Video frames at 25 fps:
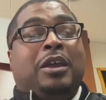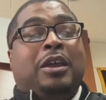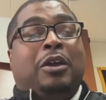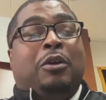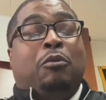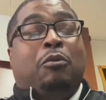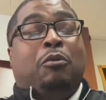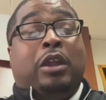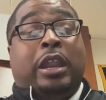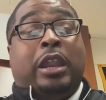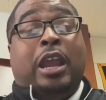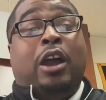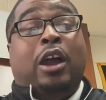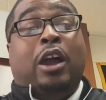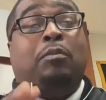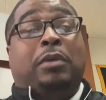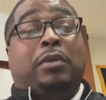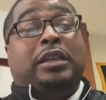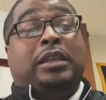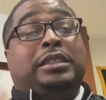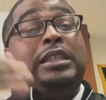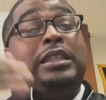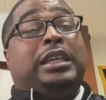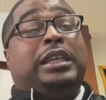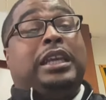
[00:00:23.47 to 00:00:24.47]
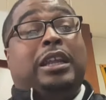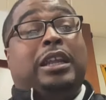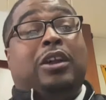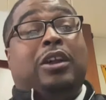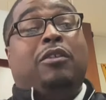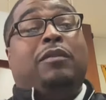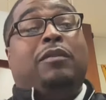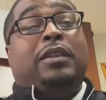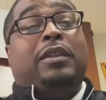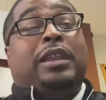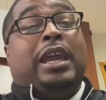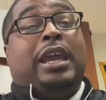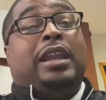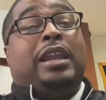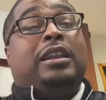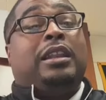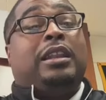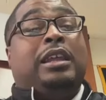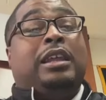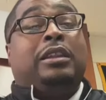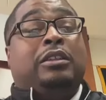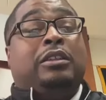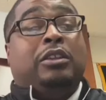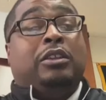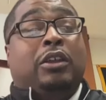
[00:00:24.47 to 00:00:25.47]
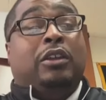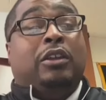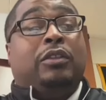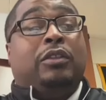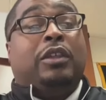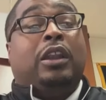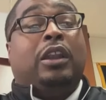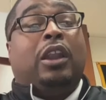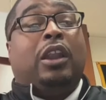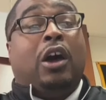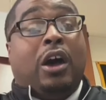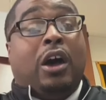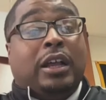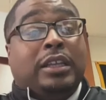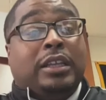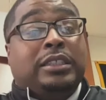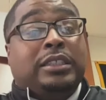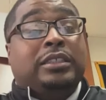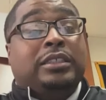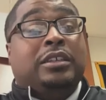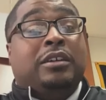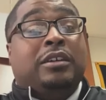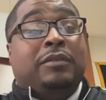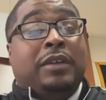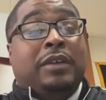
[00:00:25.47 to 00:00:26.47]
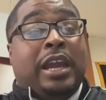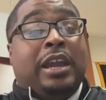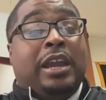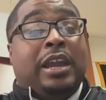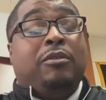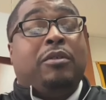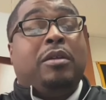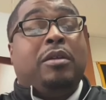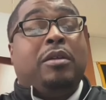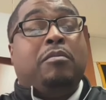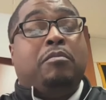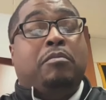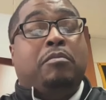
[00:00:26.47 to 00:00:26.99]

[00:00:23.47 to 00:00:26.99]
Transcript: will help us to get over that the loss of Aaron.